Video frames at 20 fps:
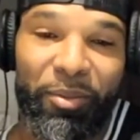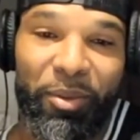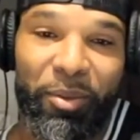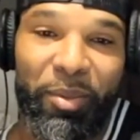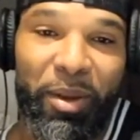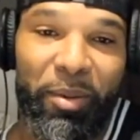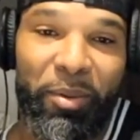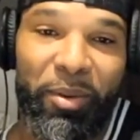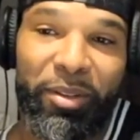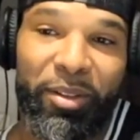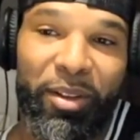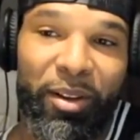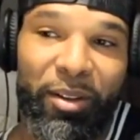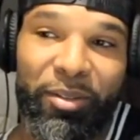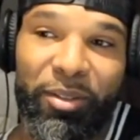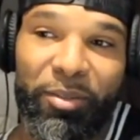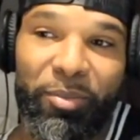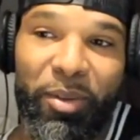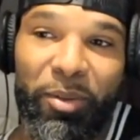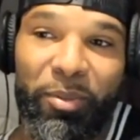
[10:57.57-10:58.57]
to be able to talk
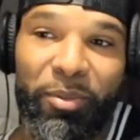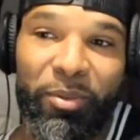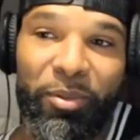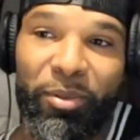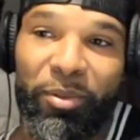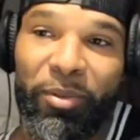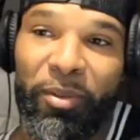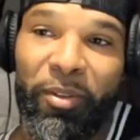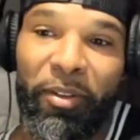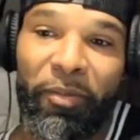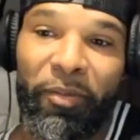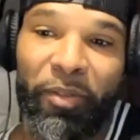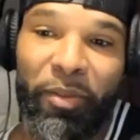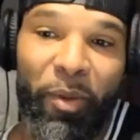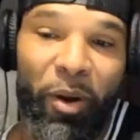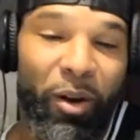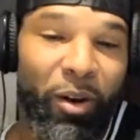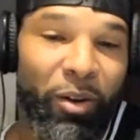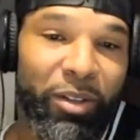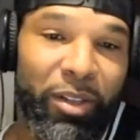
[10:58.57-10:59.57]
to people from
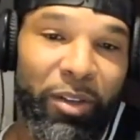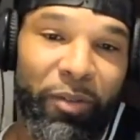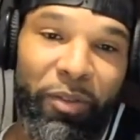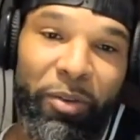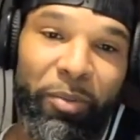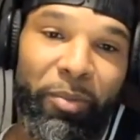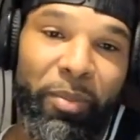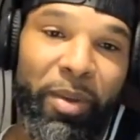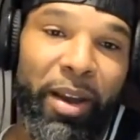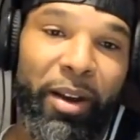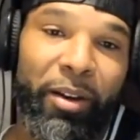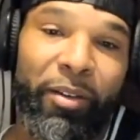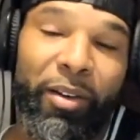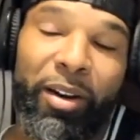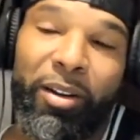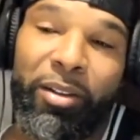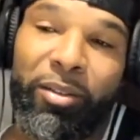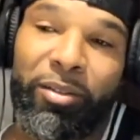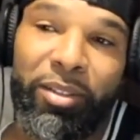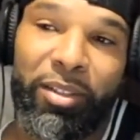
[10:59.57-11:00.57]
all different
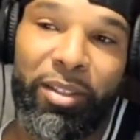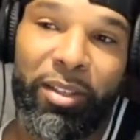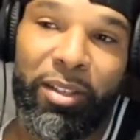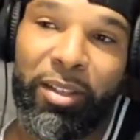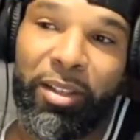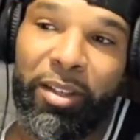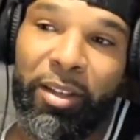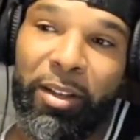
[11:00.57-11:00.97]
backgrounds and,